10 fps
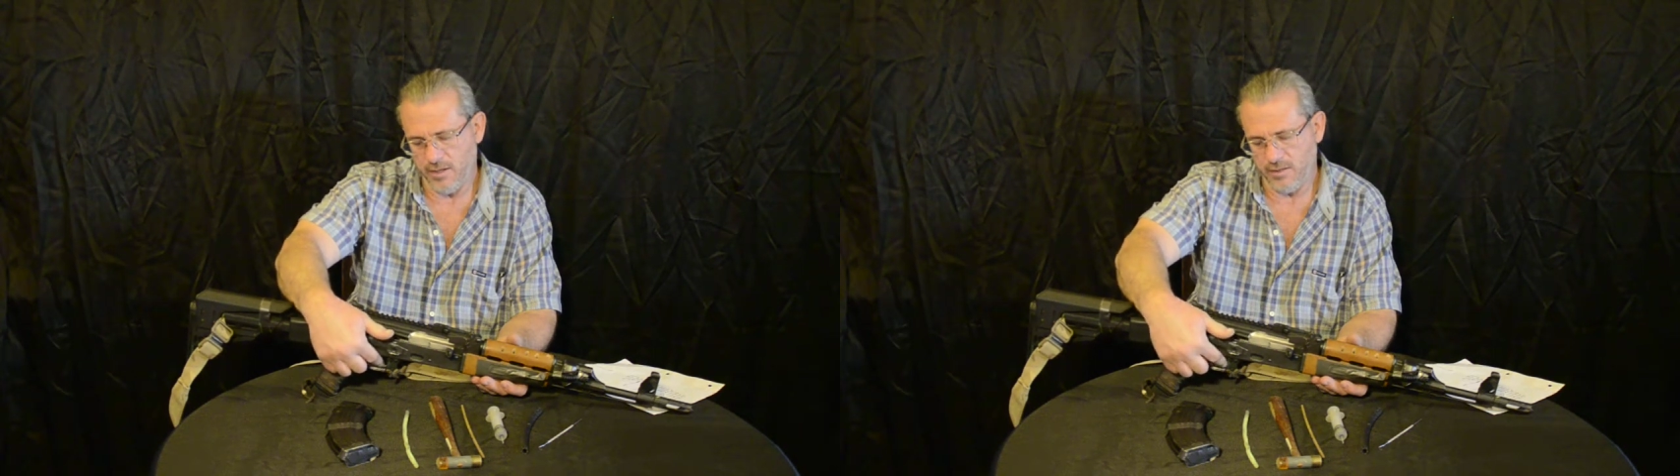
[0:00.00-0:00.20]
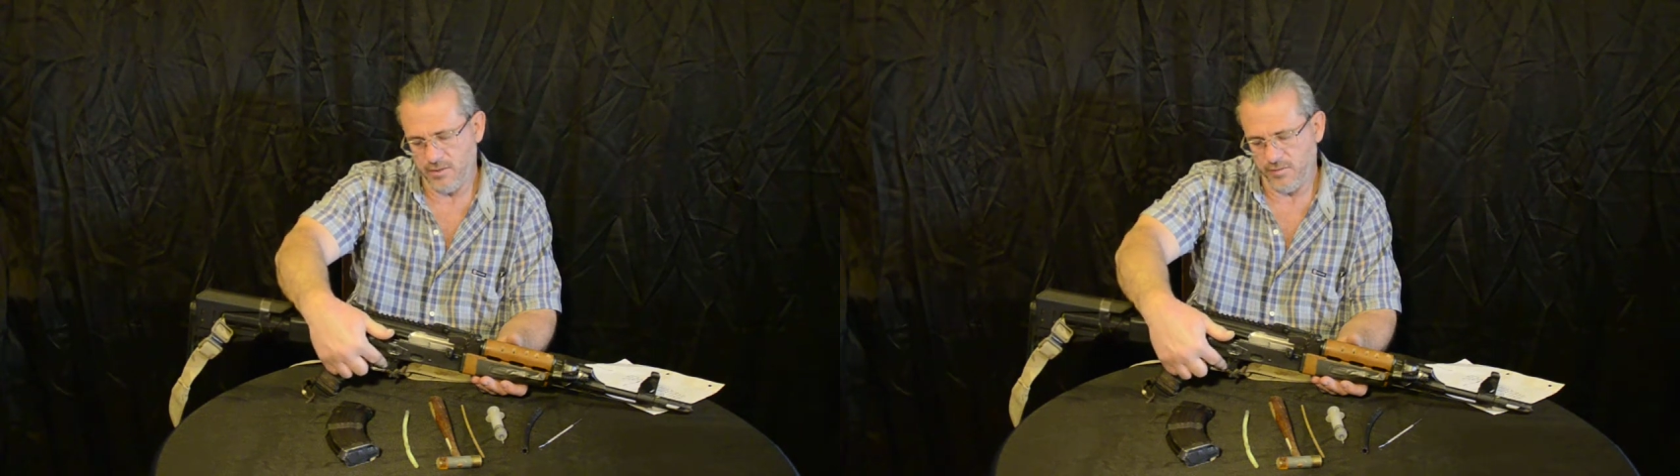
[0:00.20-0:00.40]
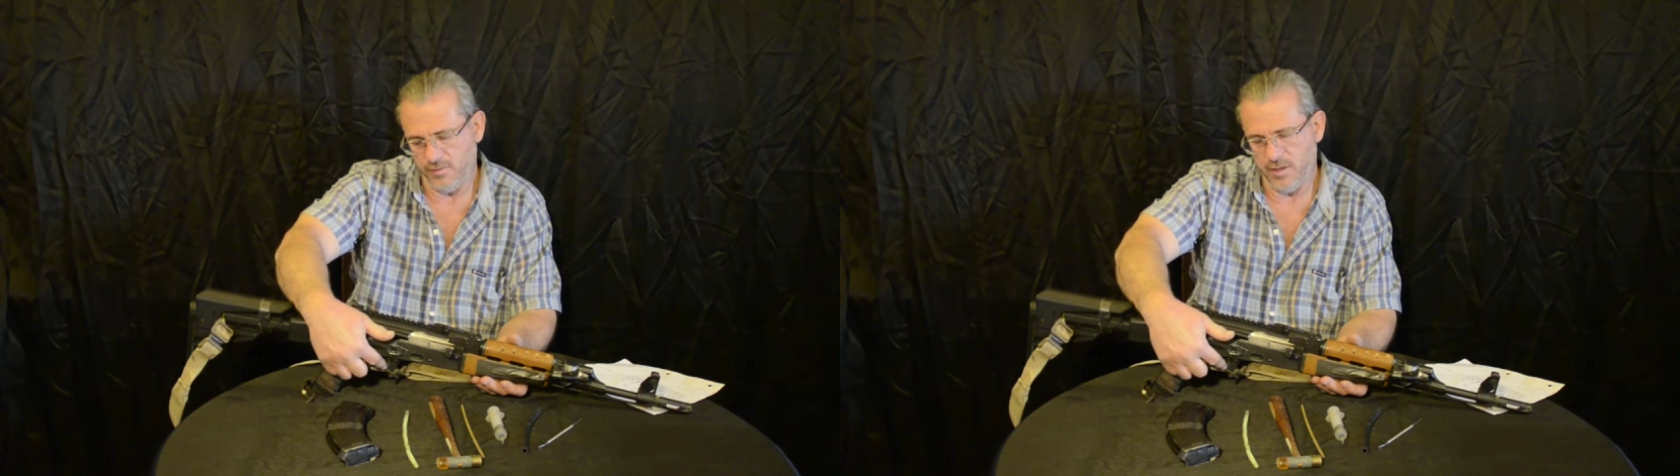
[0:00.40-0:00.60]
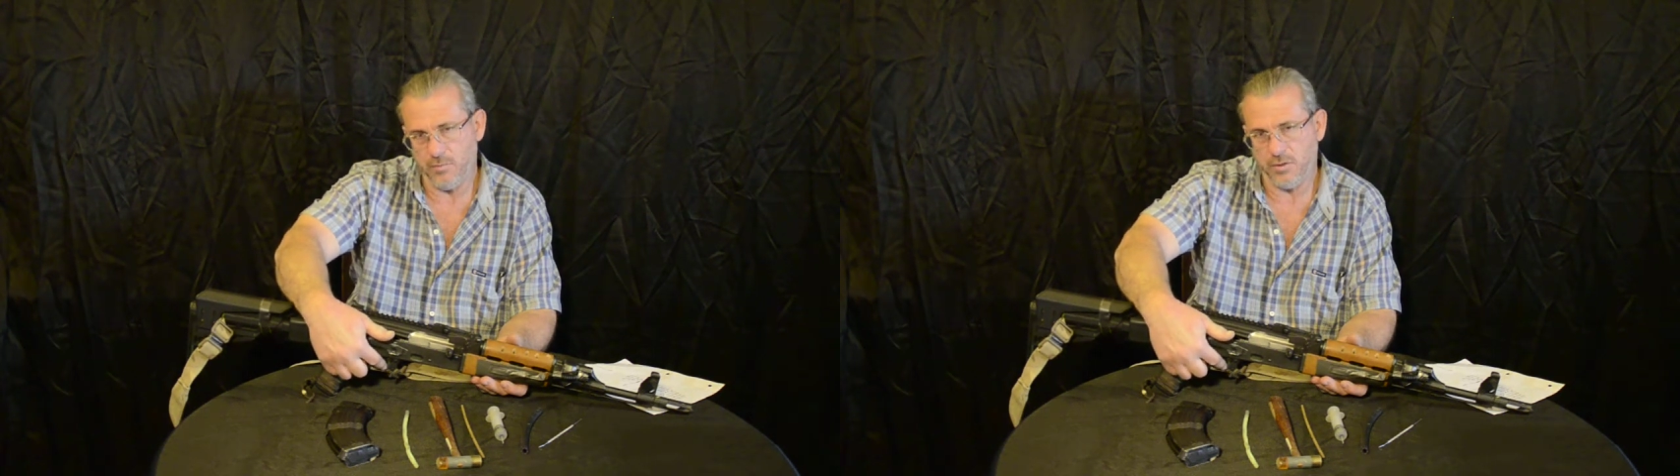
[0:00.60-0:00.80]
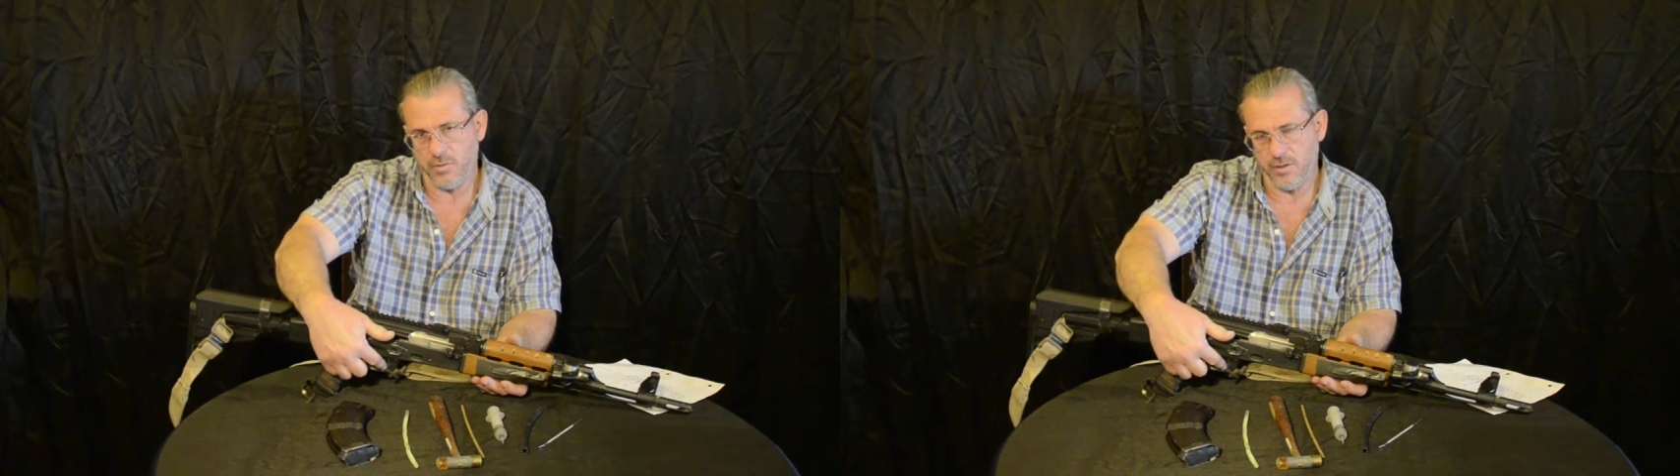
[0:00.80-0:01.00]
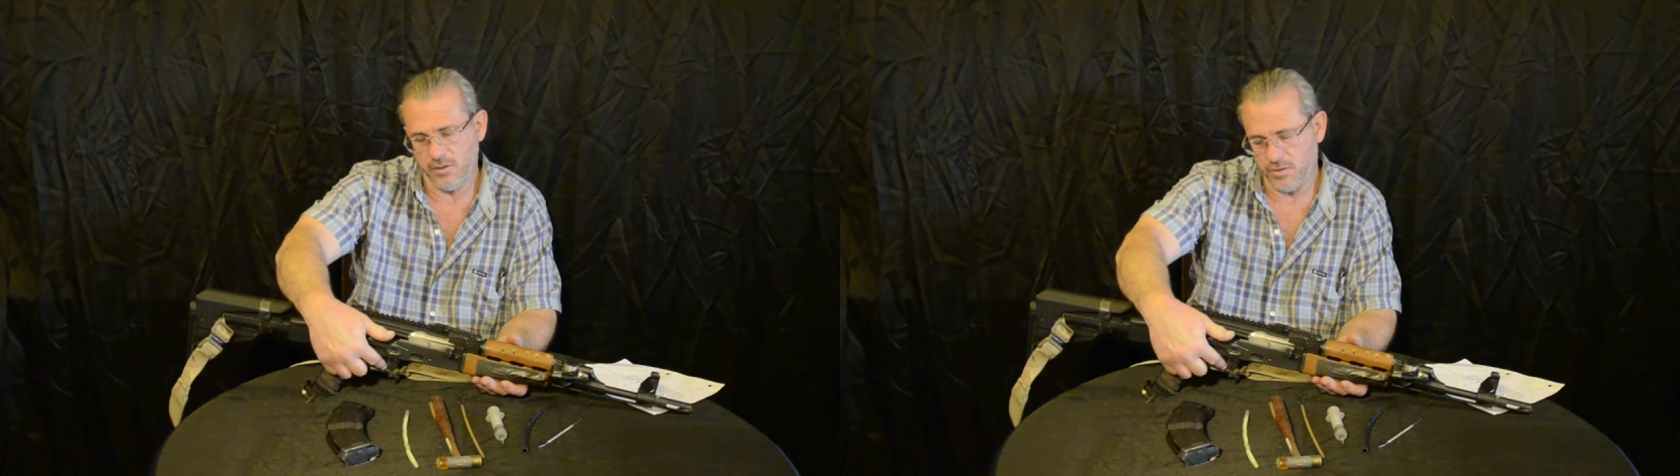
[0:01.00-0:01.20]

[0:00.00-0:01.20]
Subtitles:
it to fit between the